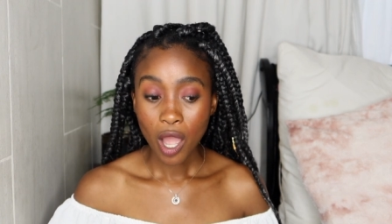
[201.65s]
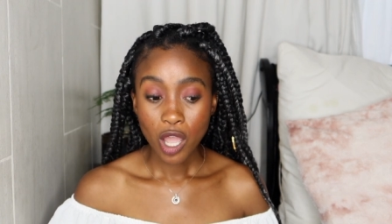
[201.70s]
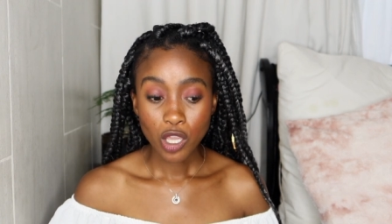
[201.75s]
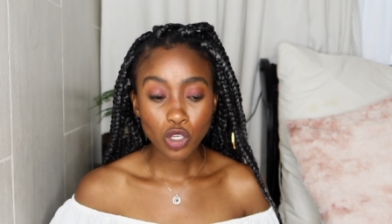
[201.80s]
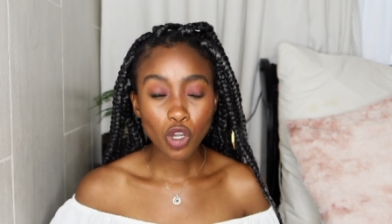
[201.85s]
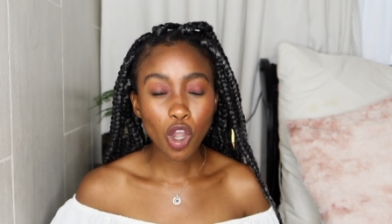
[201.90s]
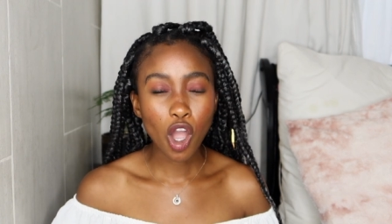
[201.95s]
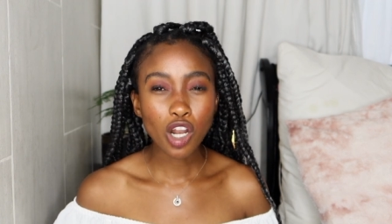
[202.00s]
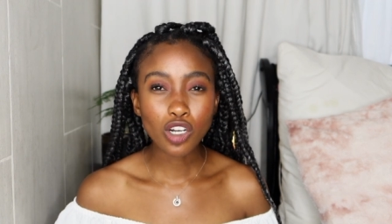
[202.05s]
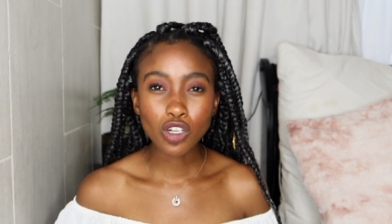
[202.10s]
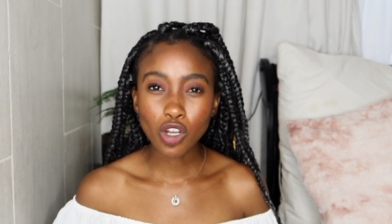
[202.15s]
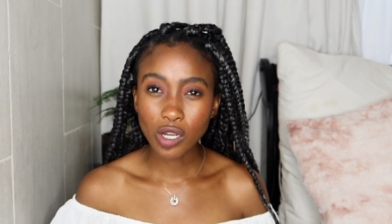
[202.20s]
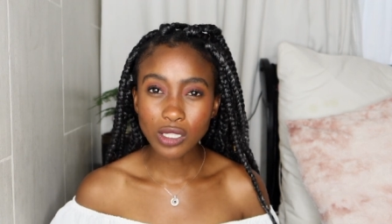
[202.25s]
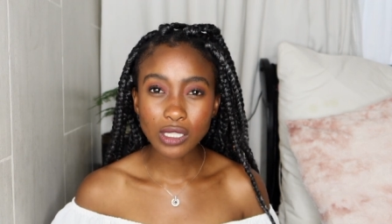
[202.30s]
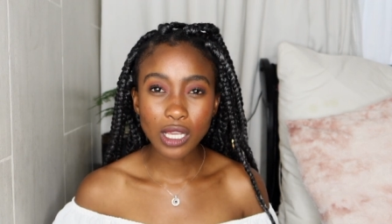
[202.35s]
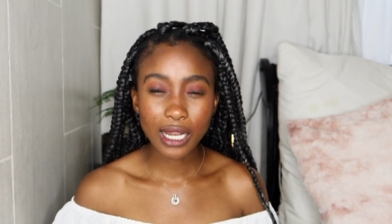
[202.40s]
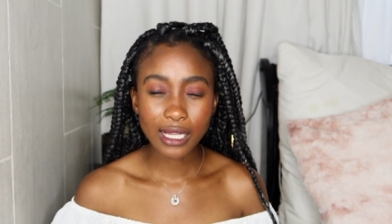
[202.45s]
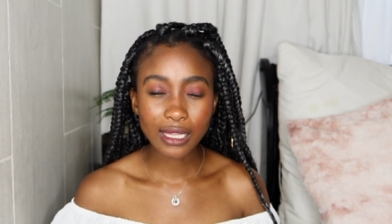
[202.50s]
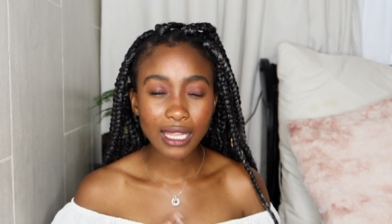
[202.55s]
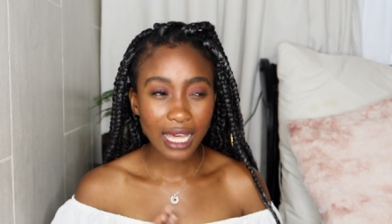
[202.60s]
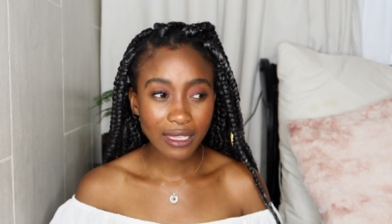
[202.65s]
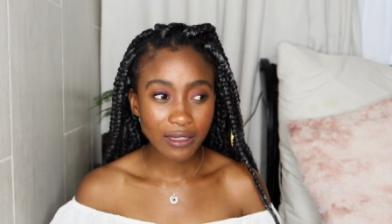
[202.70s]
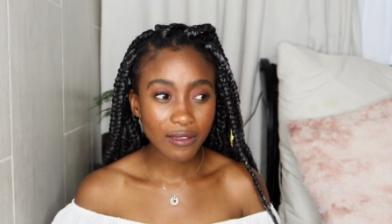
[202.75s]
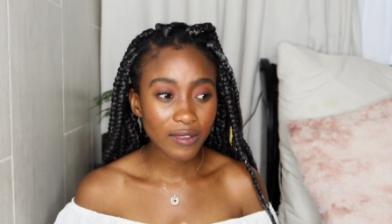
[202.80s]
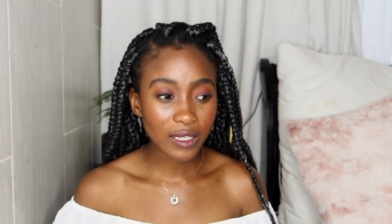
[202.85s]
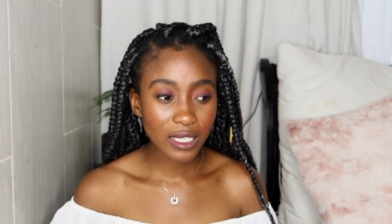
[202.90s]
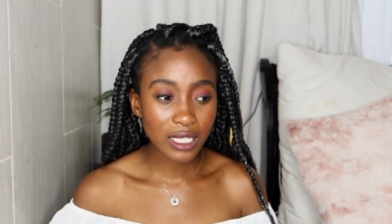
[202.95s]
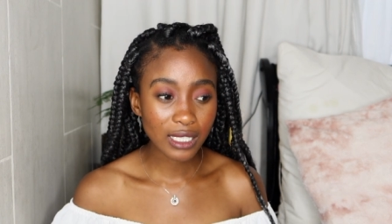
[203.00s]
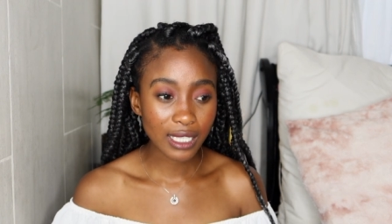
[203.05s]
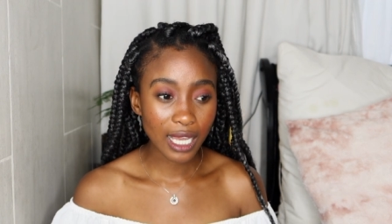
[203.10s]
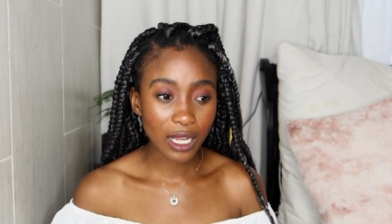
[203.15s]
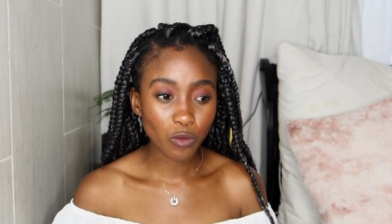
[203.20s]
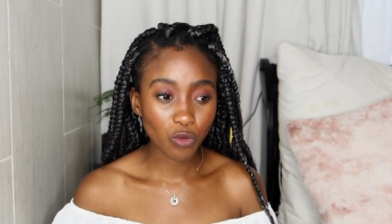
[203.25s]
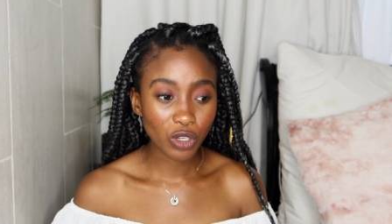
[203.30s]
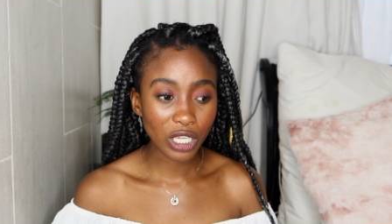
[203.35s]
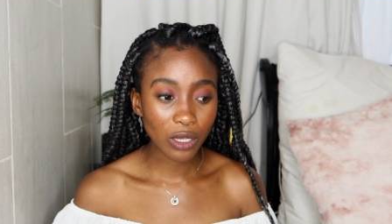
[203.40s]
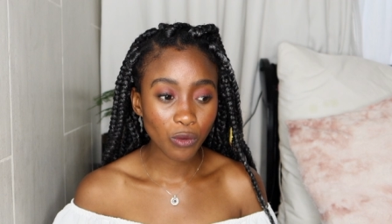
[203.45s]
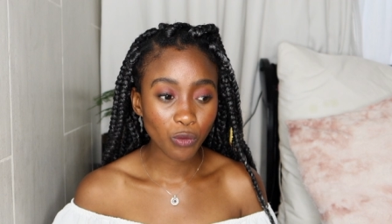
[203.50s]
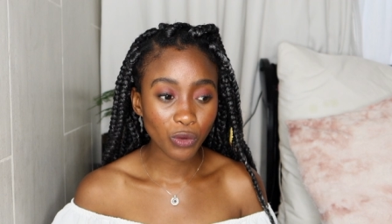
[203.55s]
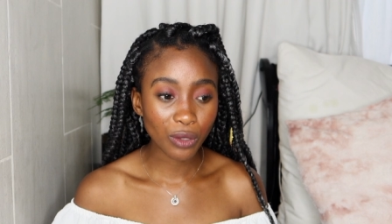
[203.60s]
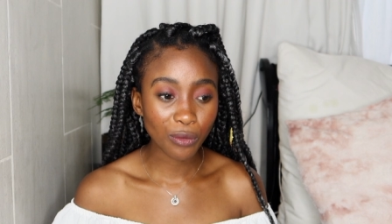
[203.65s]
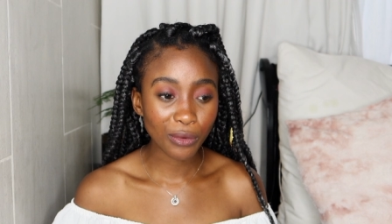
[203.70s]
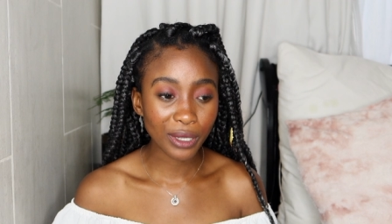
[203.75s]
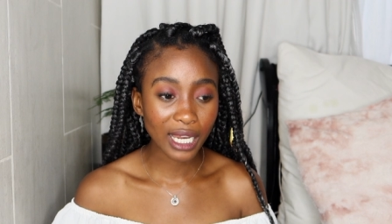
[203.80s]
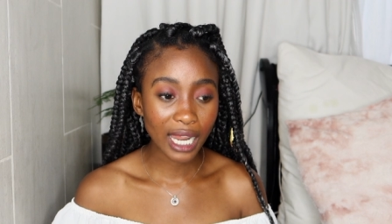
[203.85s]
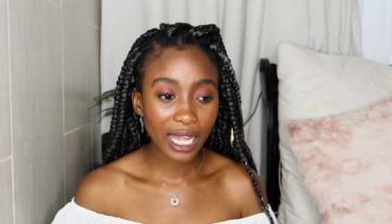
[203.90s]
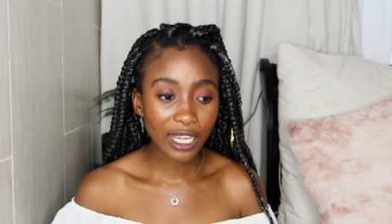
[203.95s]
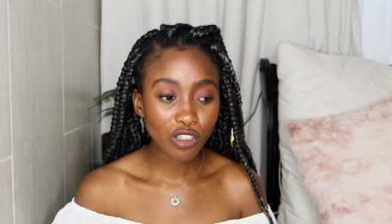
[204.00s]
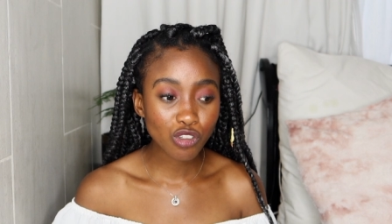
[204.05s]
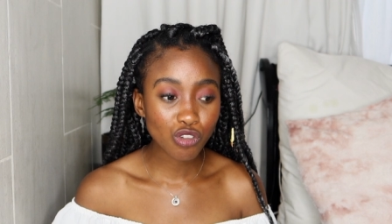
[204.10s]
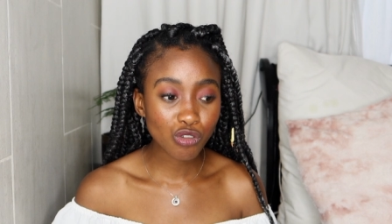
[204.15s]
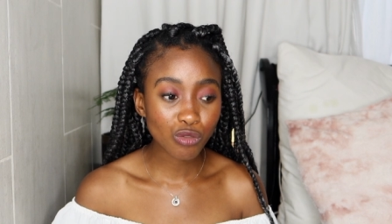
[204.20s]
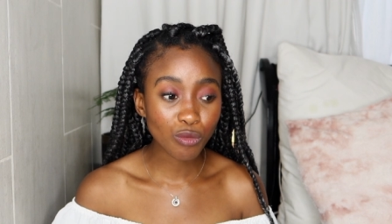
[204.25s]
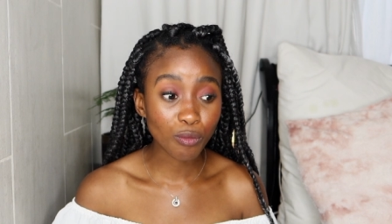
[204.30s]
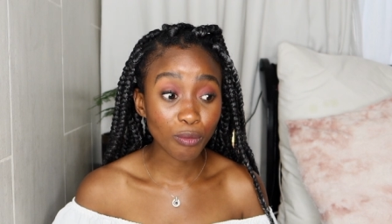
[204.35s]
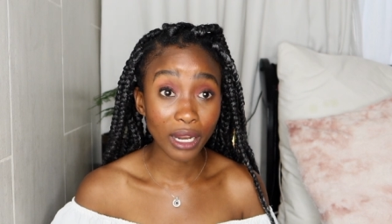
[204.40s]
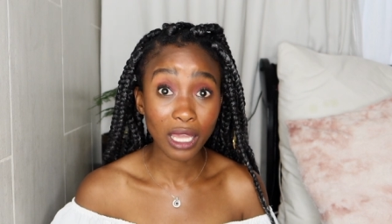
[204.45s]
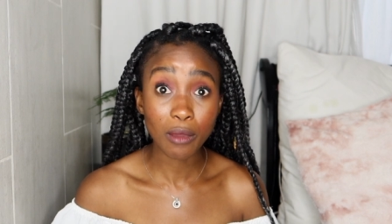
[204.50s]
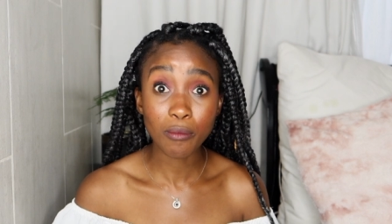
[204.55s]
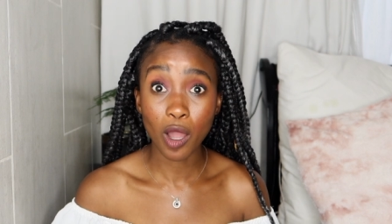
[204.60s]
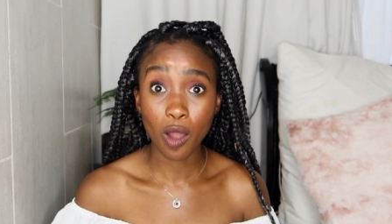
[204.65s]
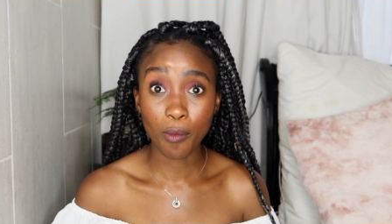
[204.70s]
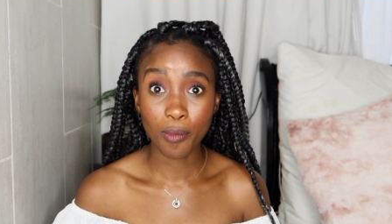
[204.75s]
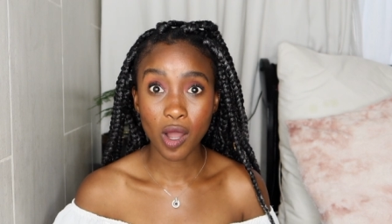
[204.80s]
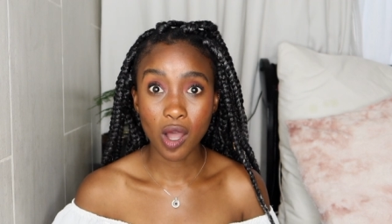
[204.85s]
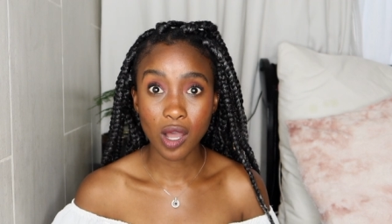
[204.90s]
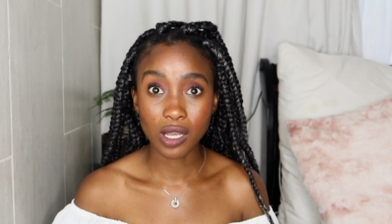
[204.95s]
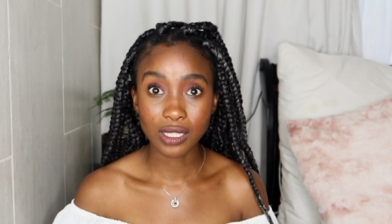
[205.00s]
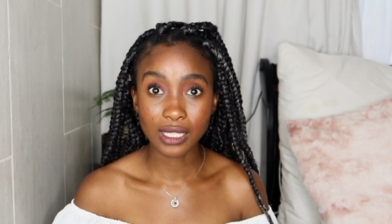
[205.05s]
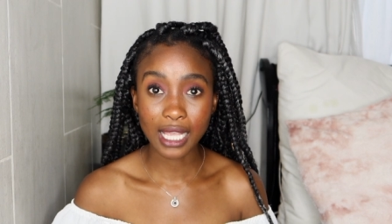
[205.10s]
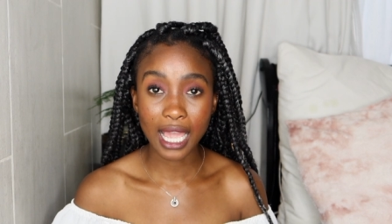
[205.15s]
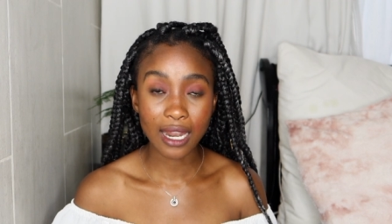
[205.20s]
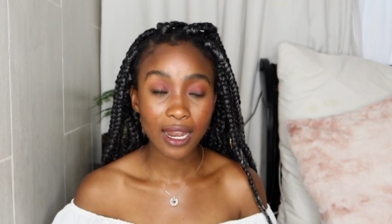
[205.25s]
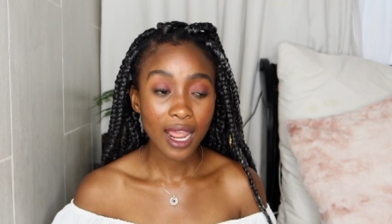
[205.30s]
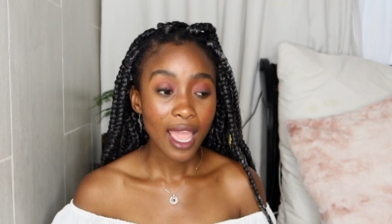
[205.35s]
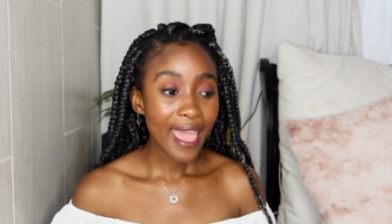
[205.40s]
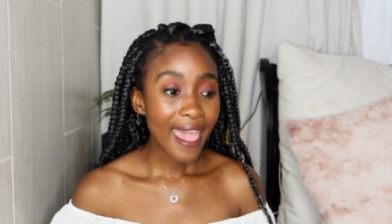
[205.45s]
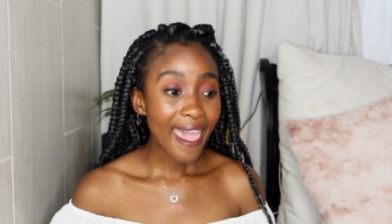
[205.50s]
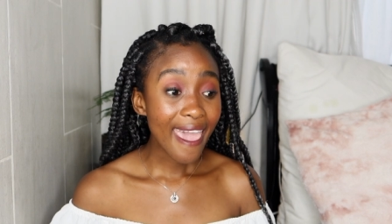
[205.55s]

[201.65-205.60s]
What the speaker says: you can't and the other thing is that we like to blame our past, and